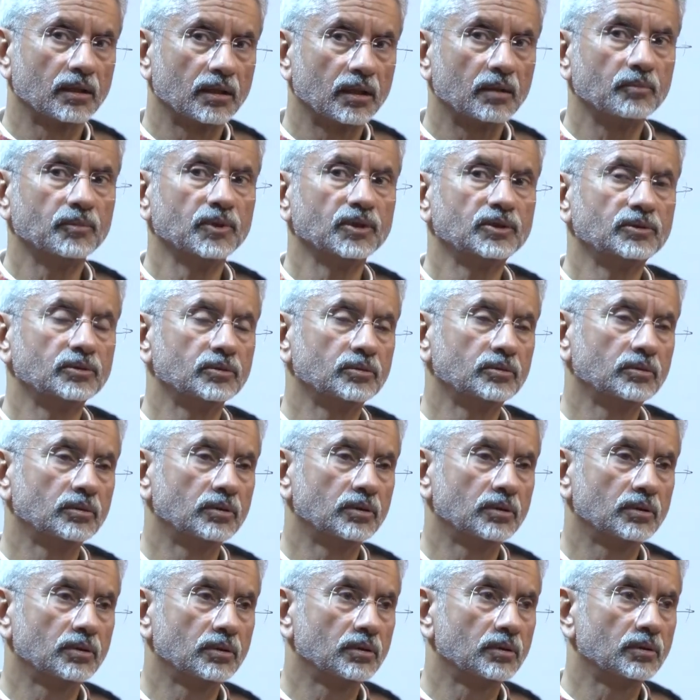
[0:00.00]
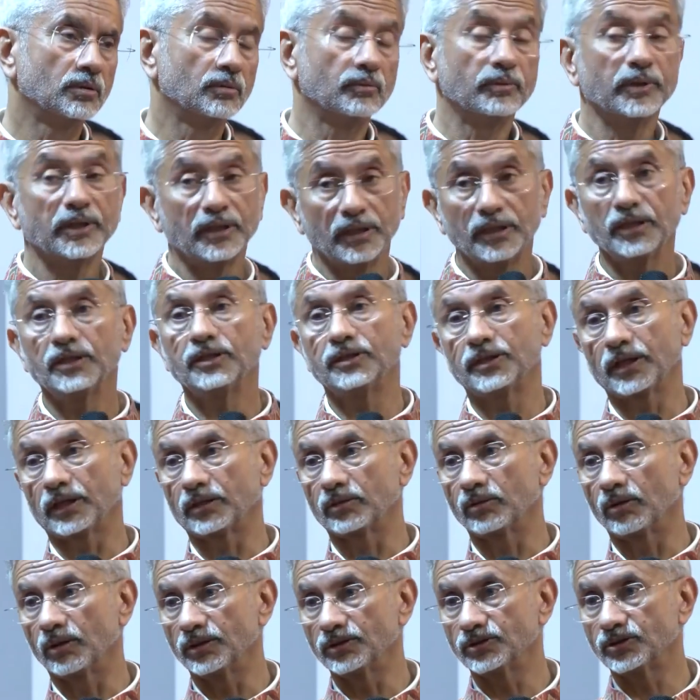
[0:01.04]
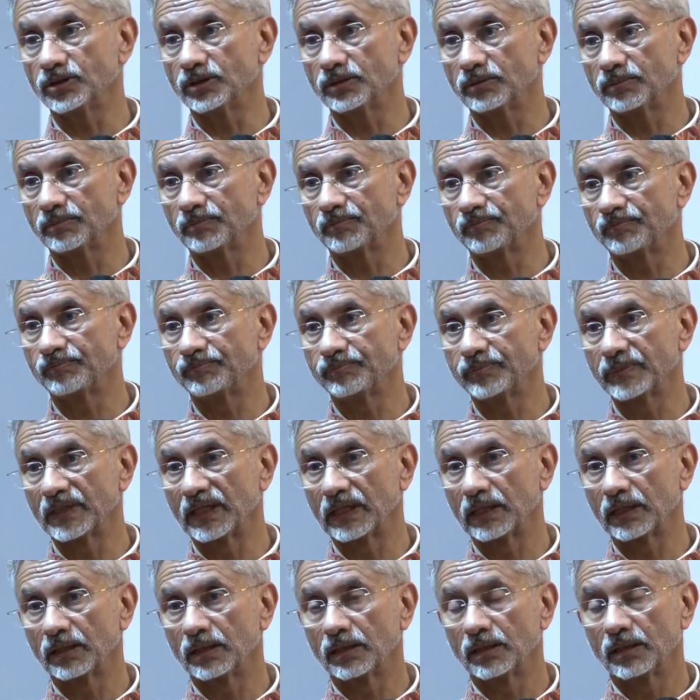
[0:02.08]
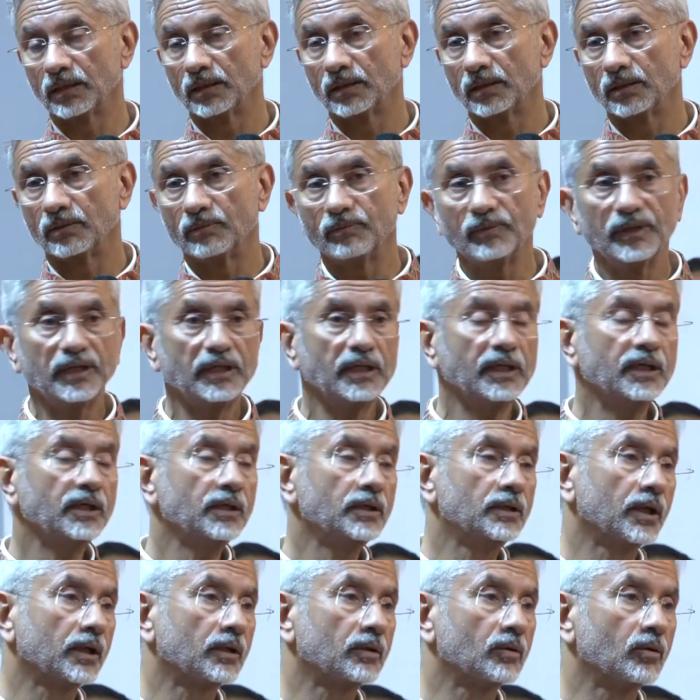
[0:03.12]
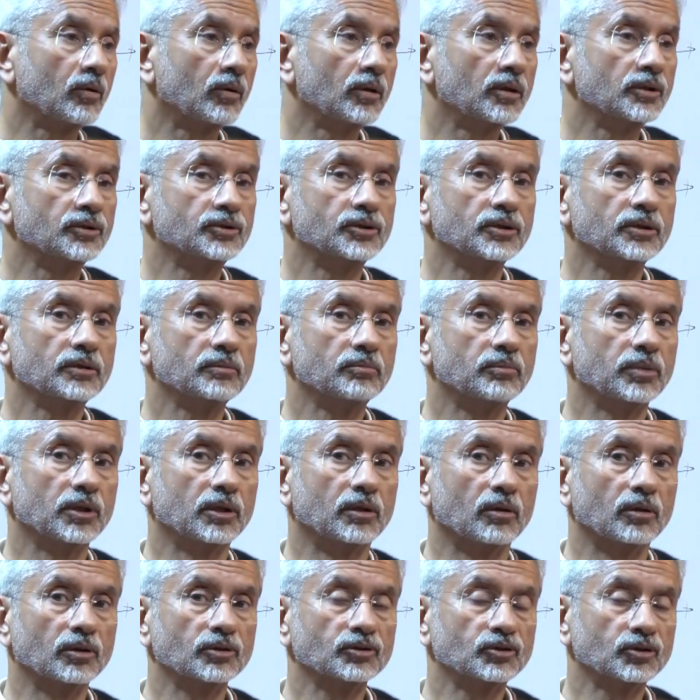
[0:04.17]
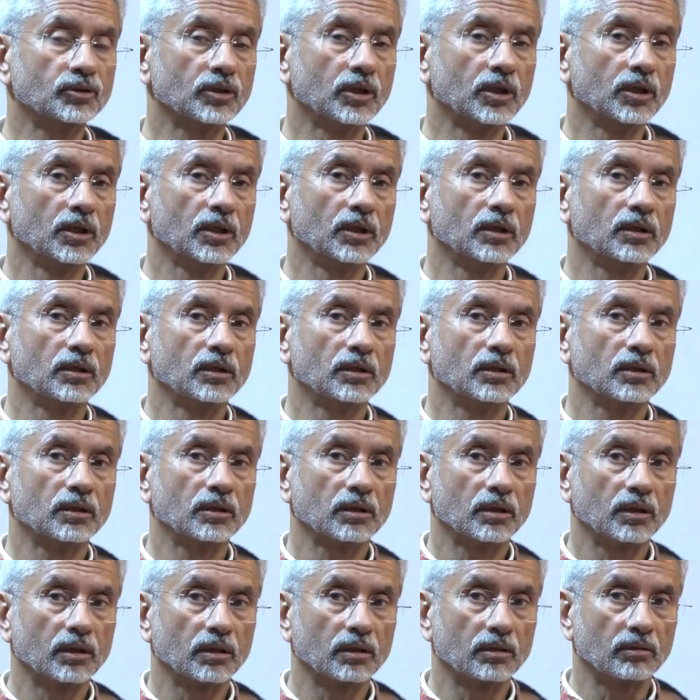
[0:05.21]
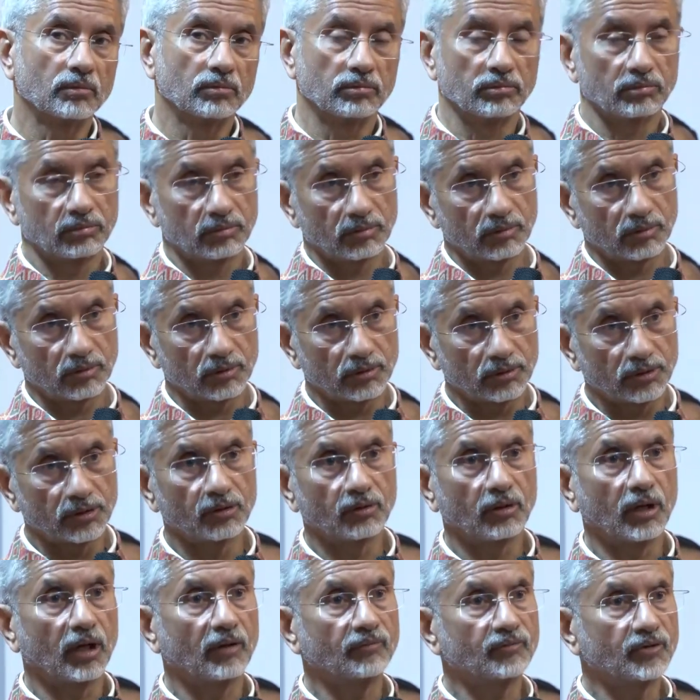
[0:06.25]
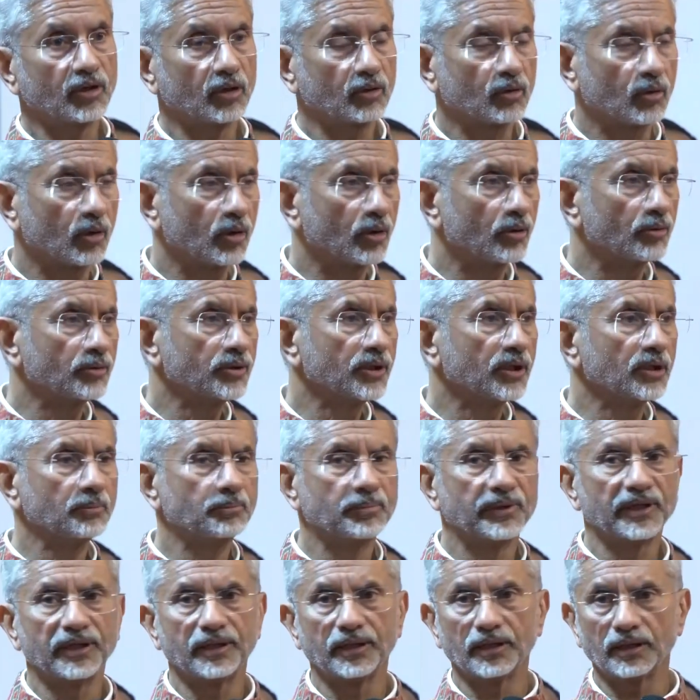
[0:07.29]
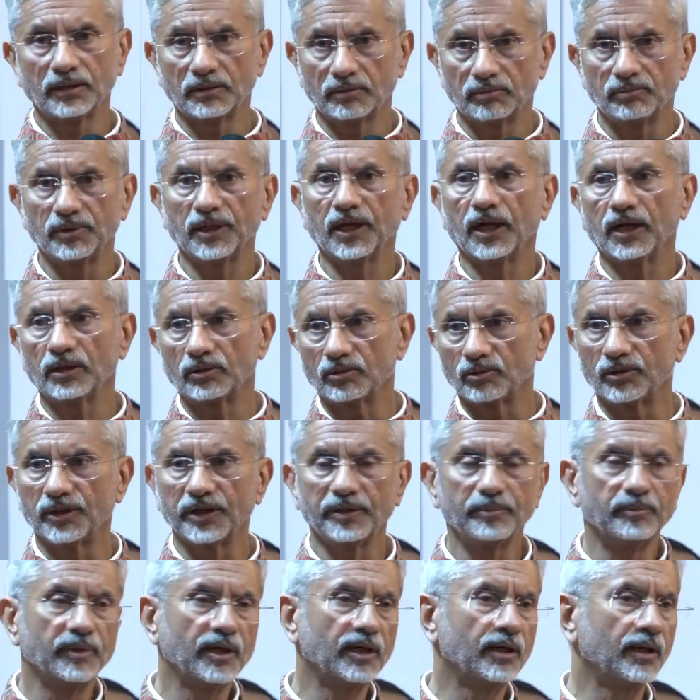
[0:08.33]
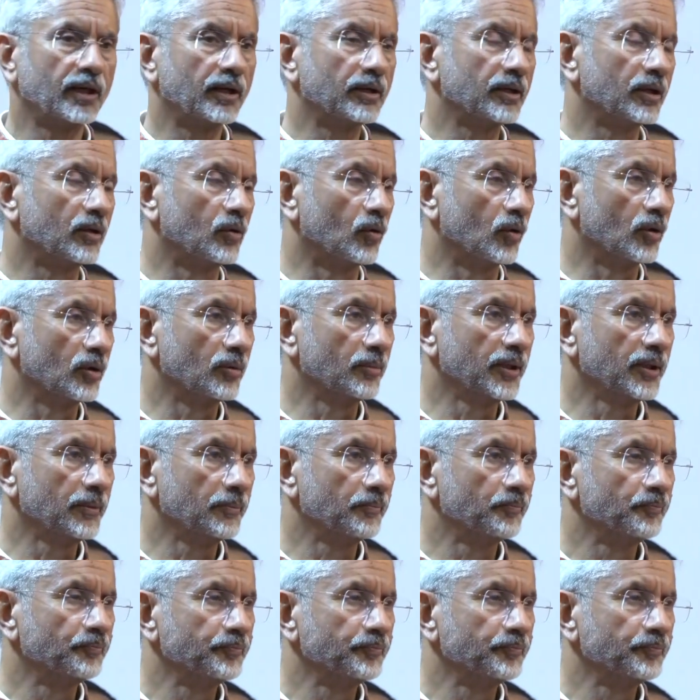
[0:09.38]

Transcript: Number two, we need technology. We need technology because, after colonial period, we had to rebuild our economy.